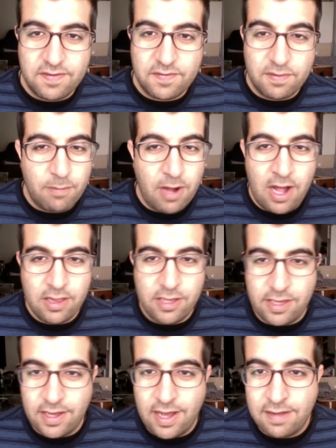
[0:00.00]
from
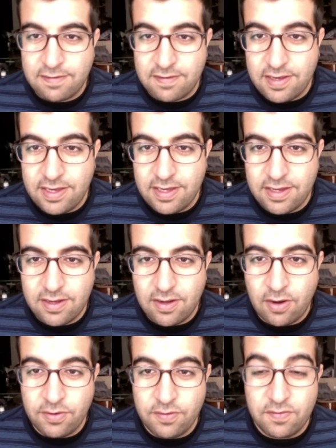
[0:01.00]
Ali asking,
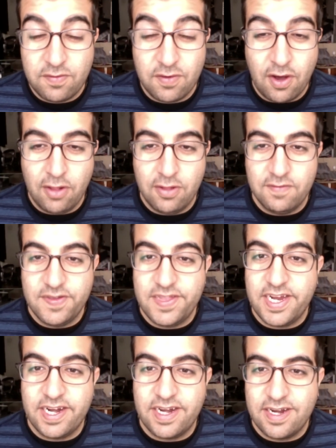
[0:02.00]
are you tall over
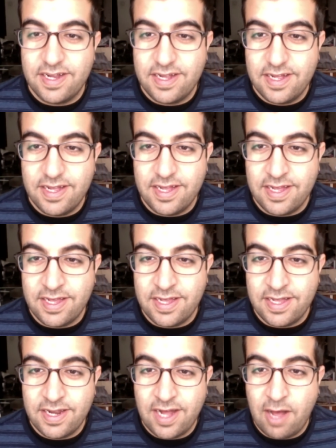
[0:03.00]
there?
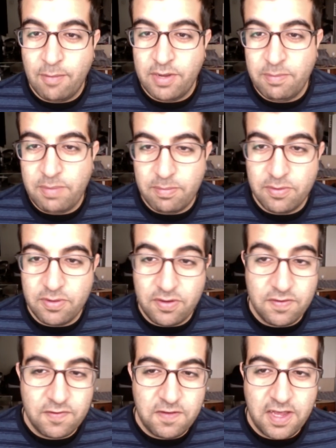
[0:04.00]
And how many people do
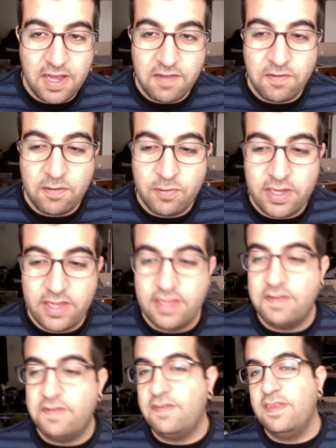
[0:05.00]
you see as you read
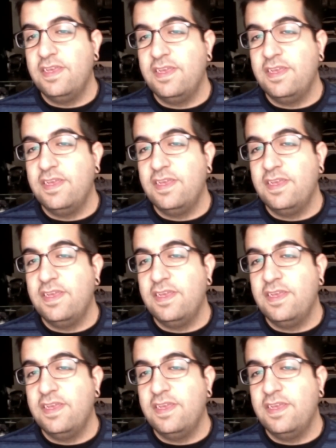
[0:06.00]
this?